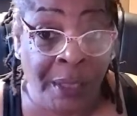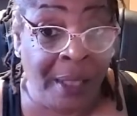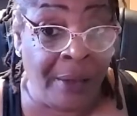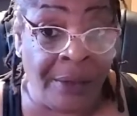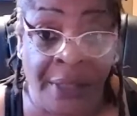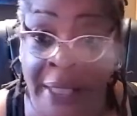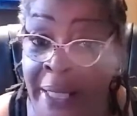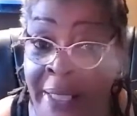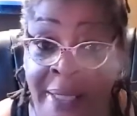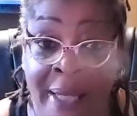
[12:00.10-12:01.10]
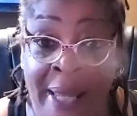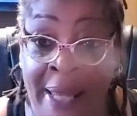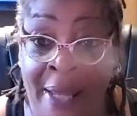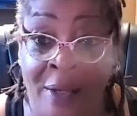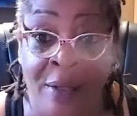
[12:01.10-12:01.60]
goes to show me there's a
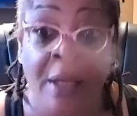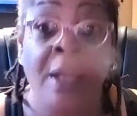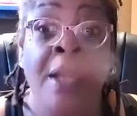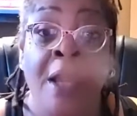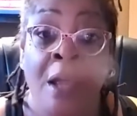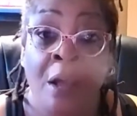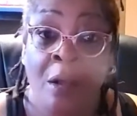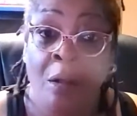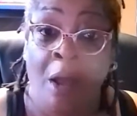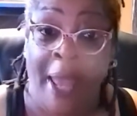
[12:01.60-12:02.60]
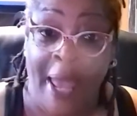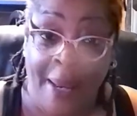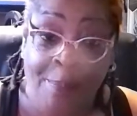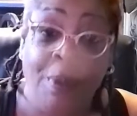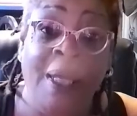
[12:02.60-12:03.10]
hidden hand
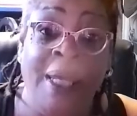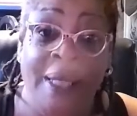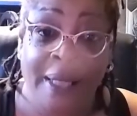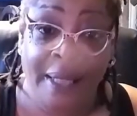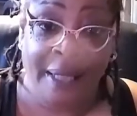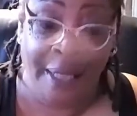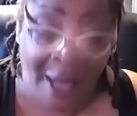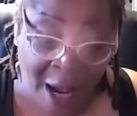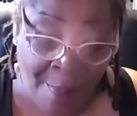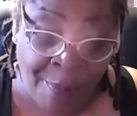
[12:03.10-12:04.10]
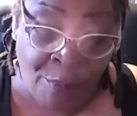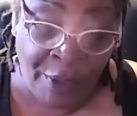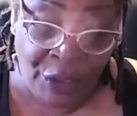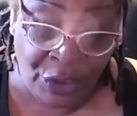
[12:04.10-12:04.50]
at play in